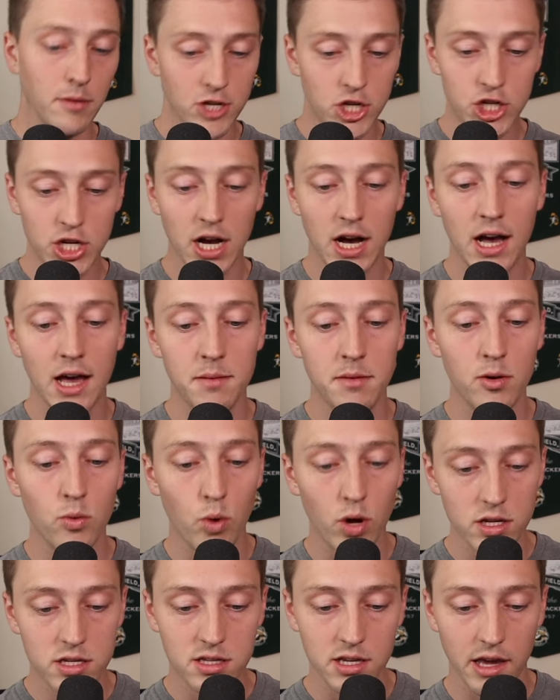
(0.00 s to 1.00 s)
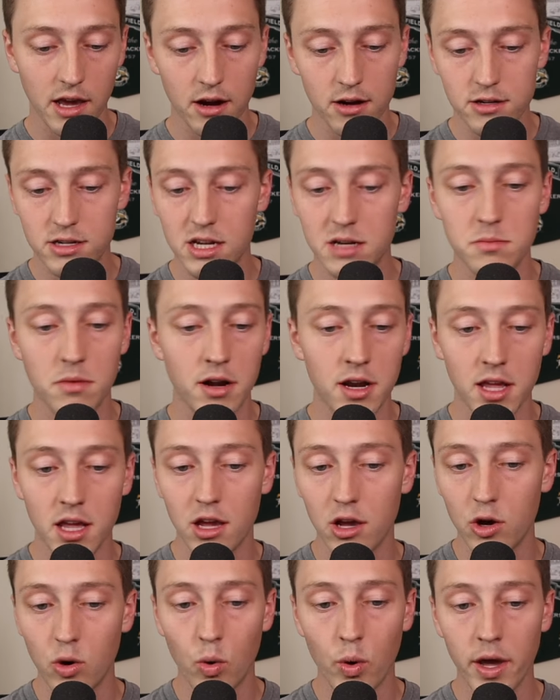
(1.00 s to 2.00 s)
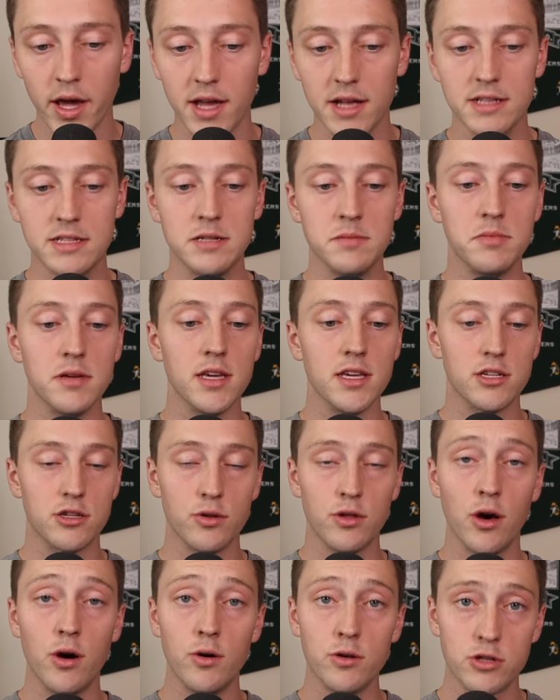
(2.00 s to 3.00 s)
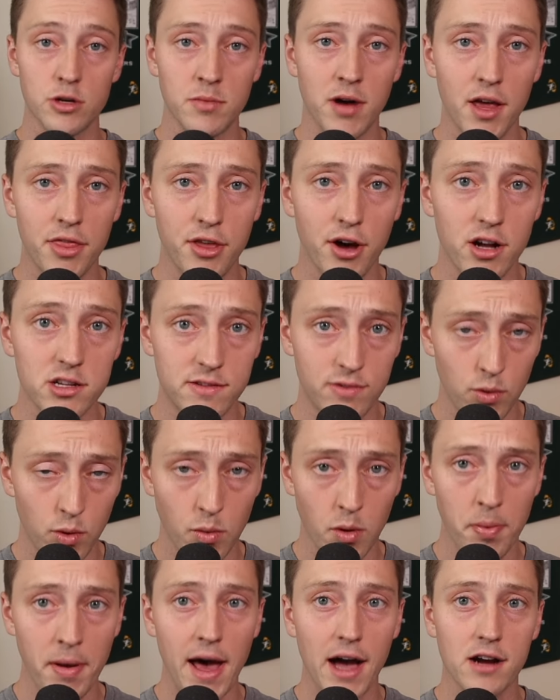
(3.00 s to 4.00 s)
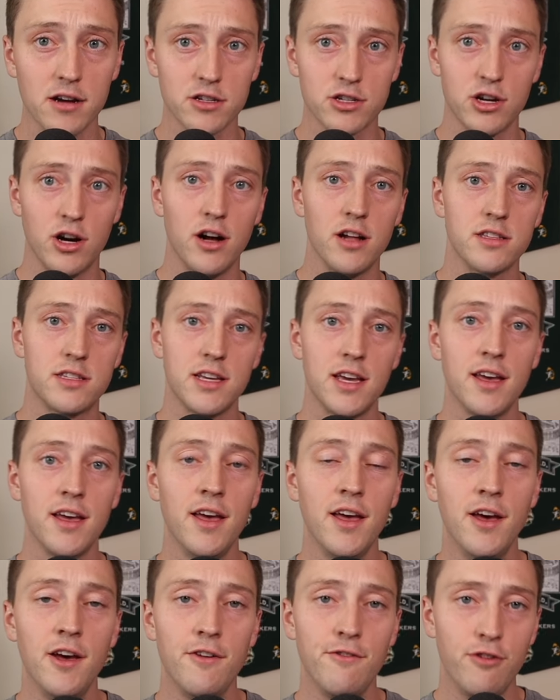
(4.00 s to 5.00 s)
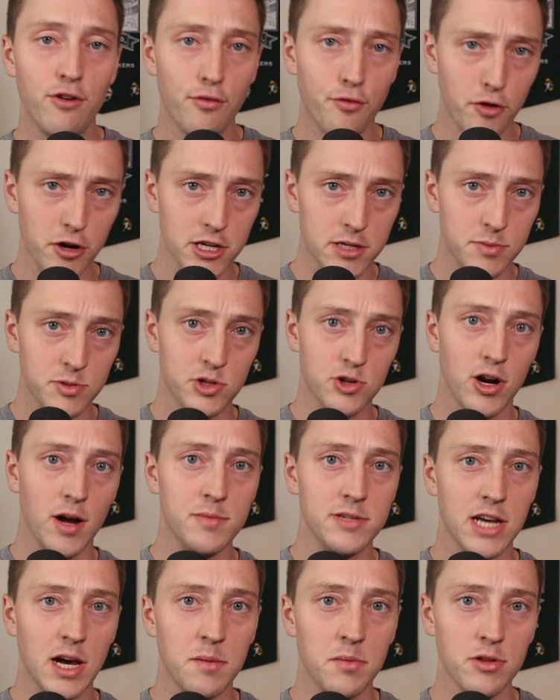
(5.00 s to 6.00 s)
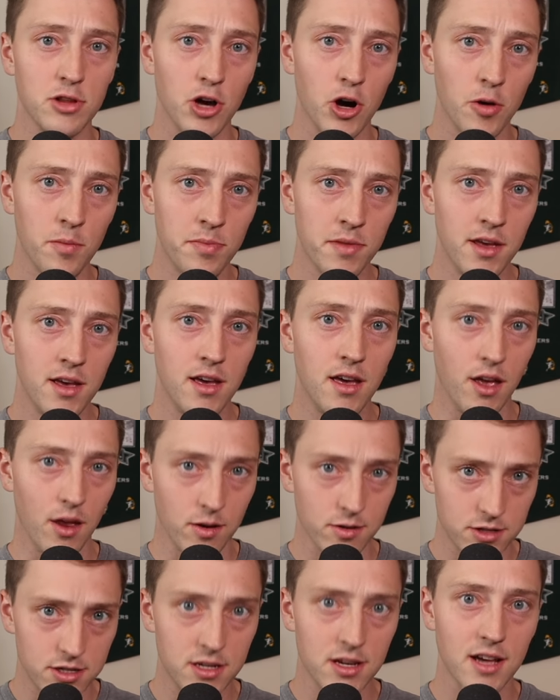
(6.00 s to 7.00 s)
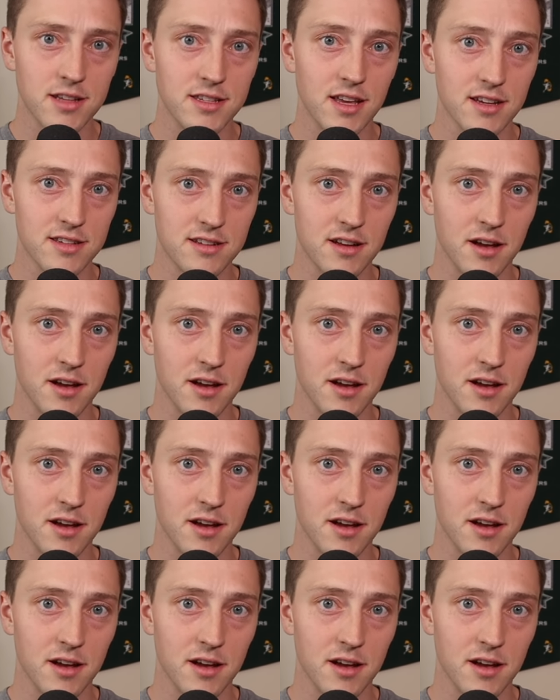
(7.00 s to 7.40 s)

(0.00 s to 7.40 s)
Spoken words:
much time and what's the guaranteed money going to be? So those are my thoughts. If you want more Packers content, feel free to subscribe down below, and I'll see you guys next